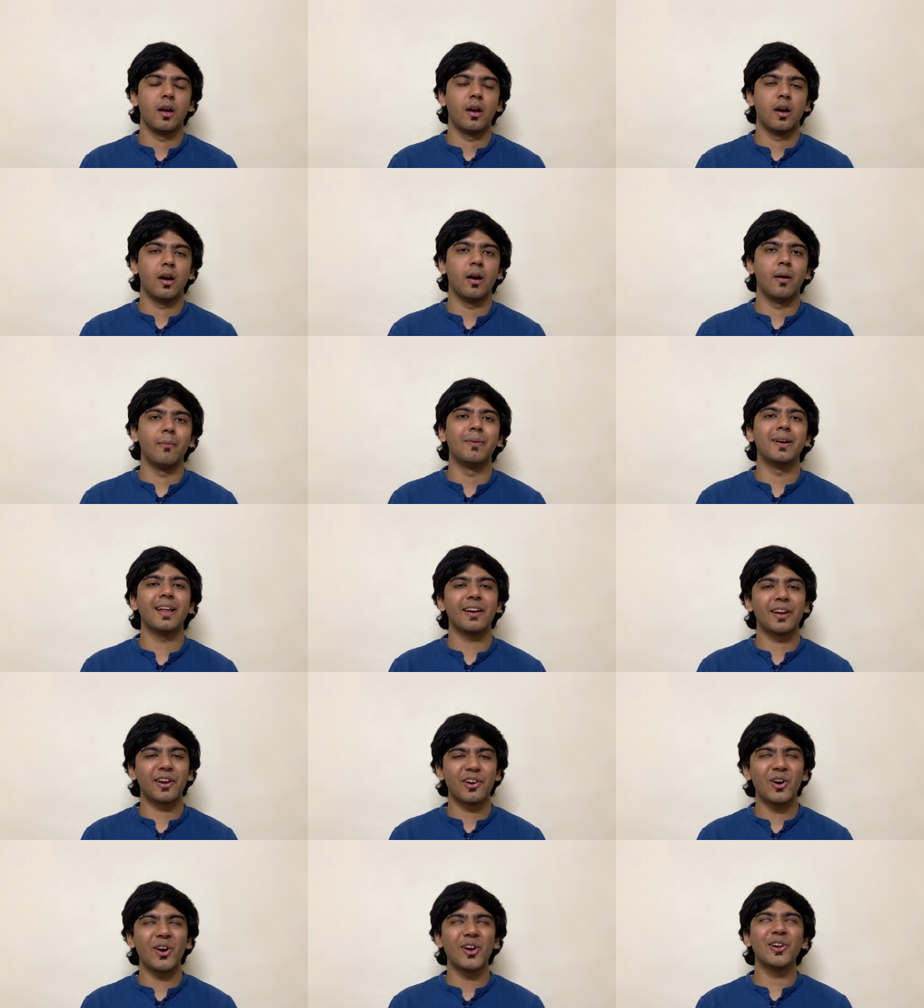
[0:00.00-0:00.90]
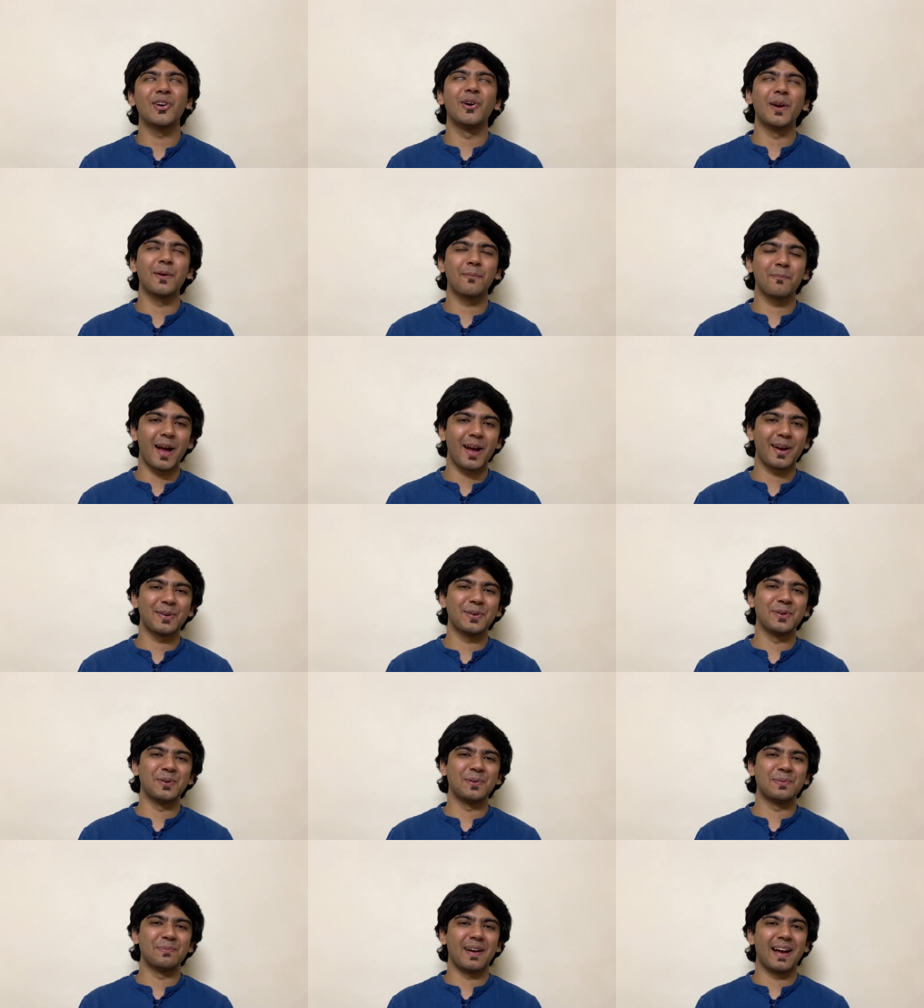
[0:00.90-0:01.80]
But I recall going back
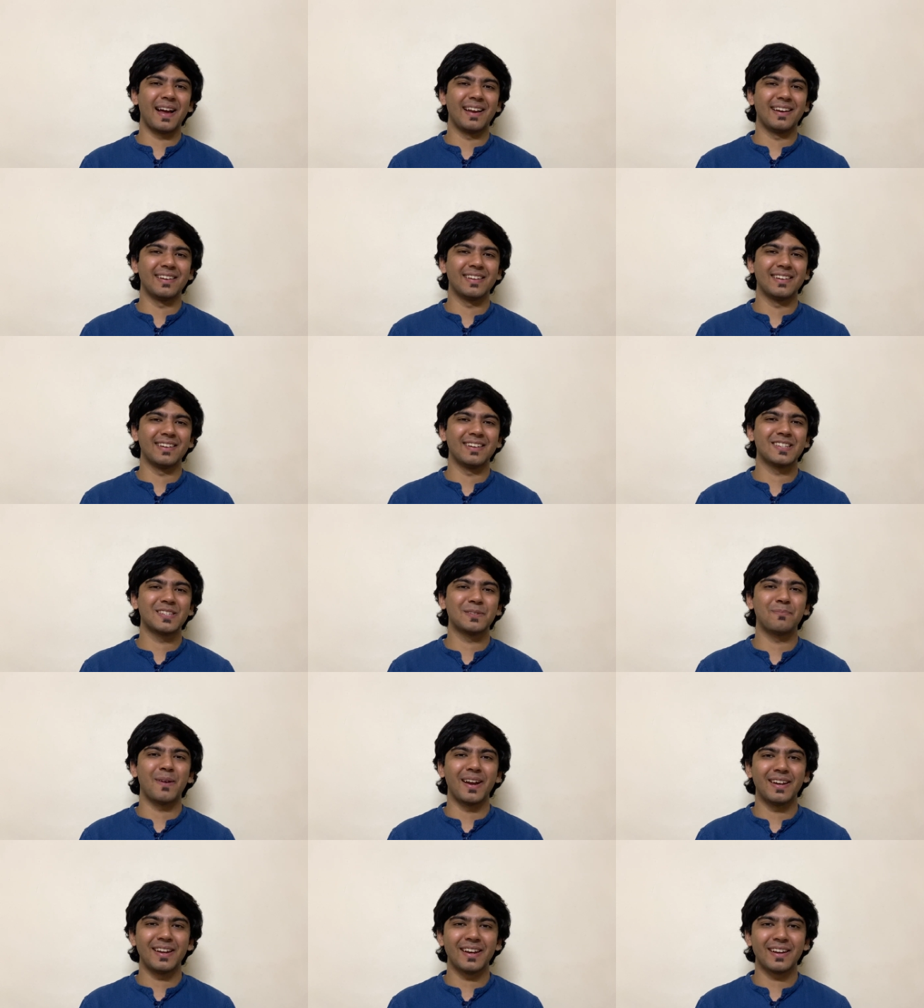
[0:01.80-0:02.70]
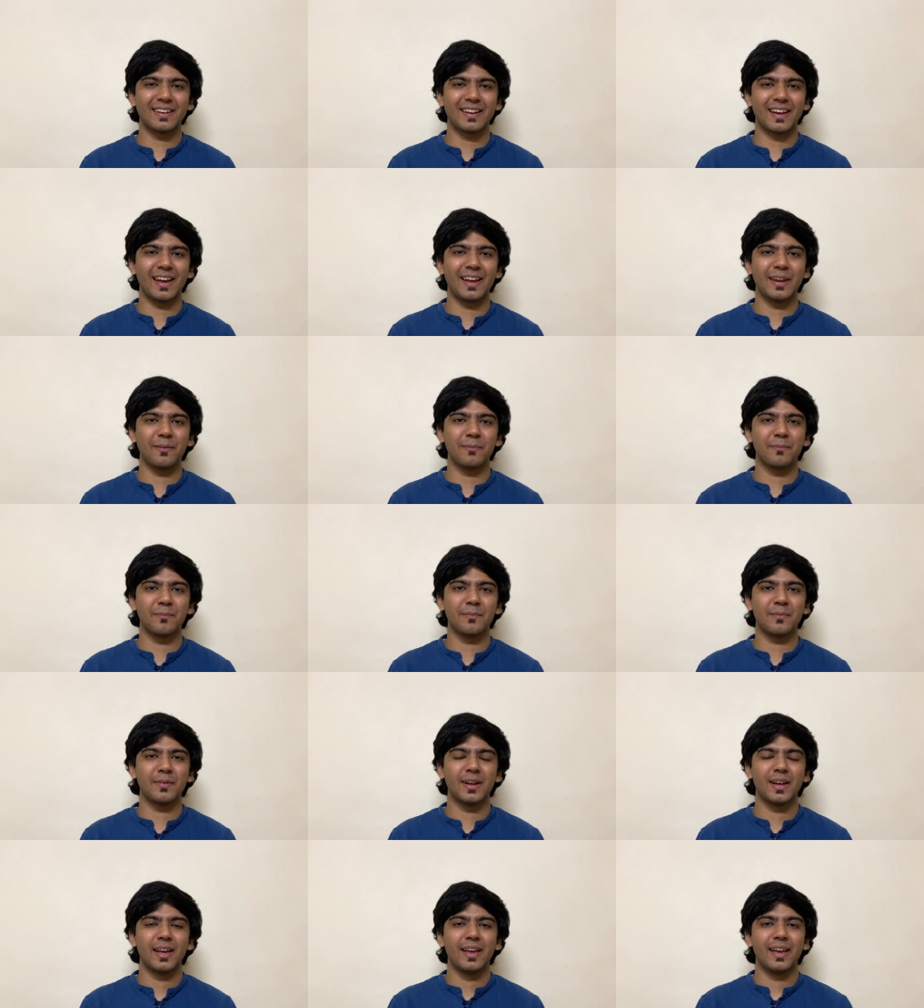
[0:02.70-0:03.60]
home and spending
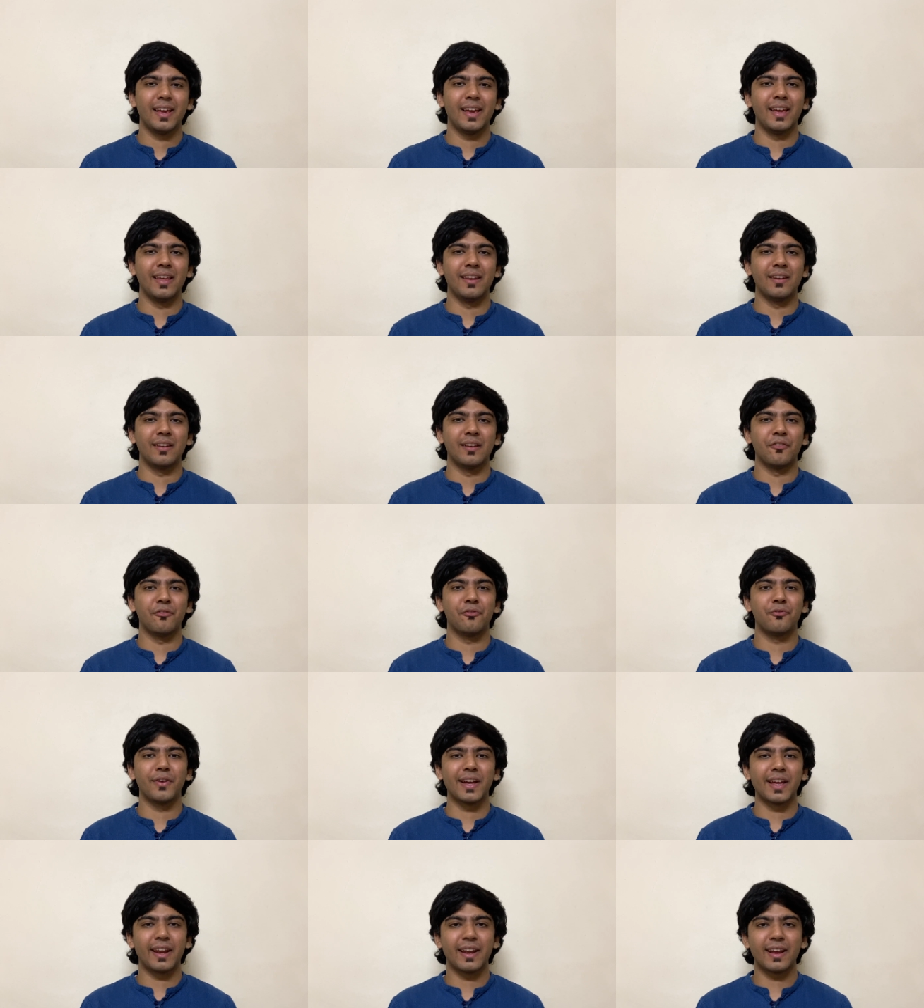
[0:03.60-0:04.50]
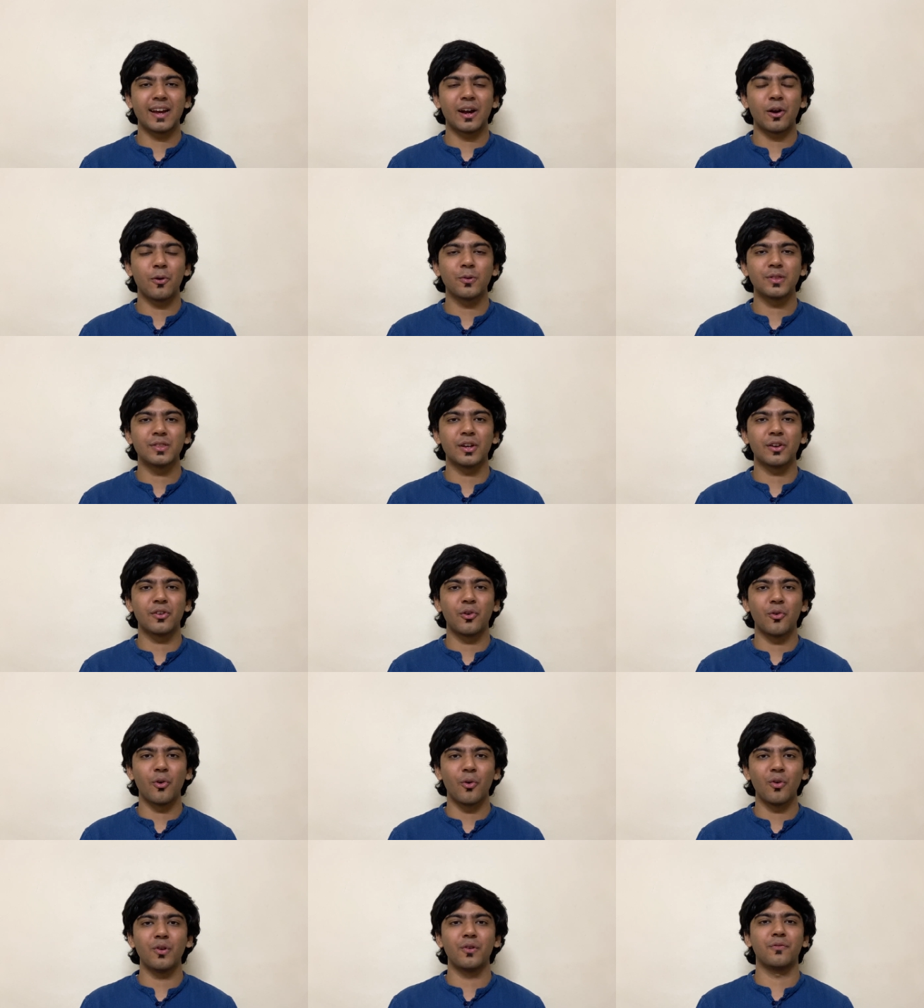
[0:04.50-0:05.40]
time in figuring out the
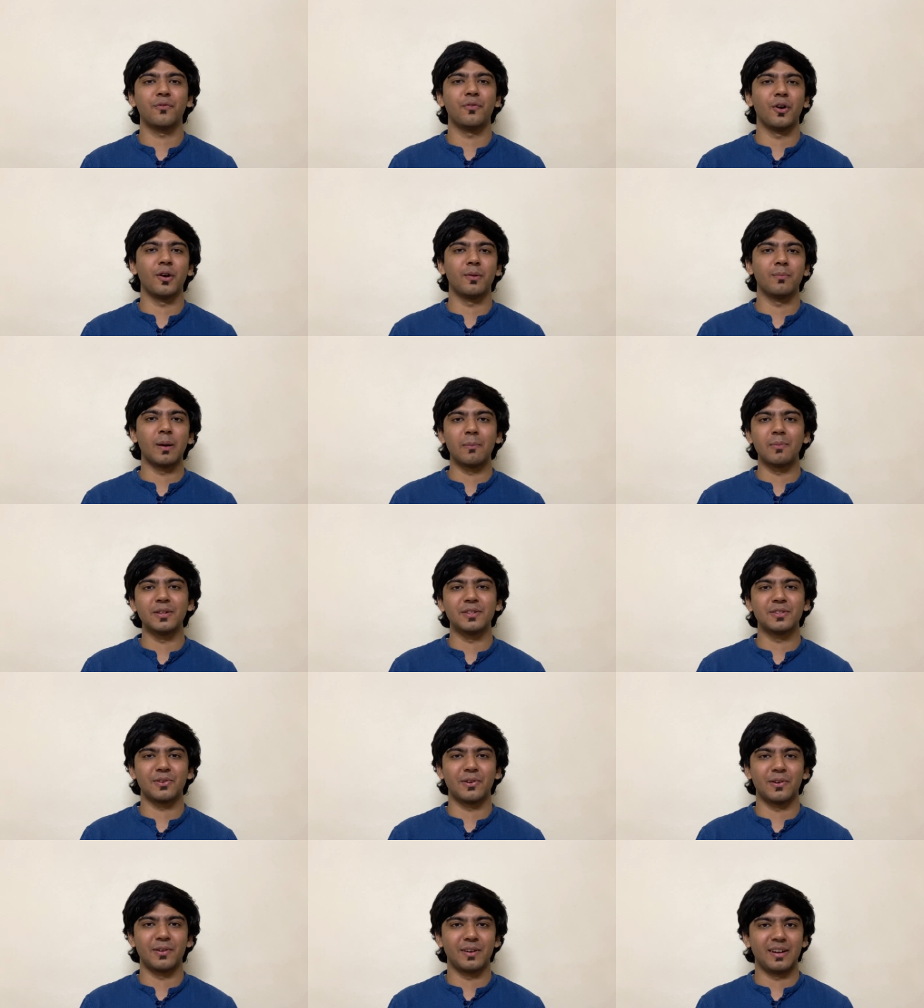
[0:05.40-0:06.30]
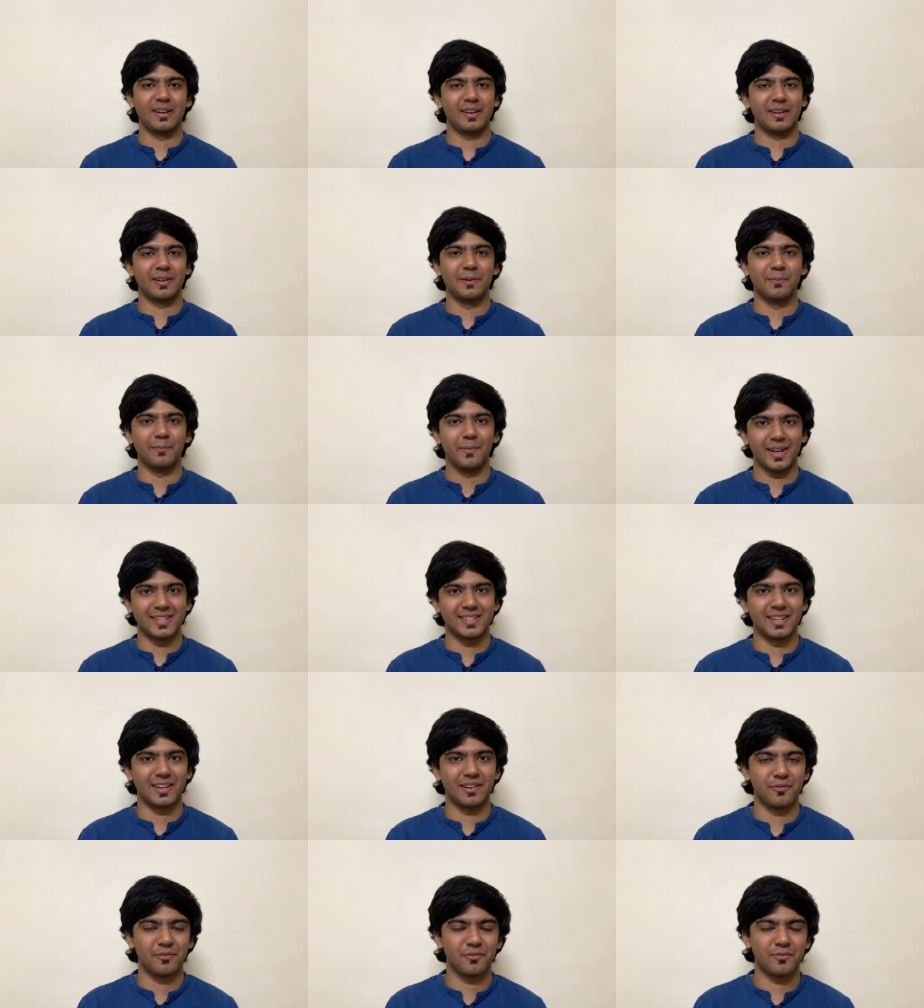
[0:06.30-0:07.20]
code for bubble sort myself.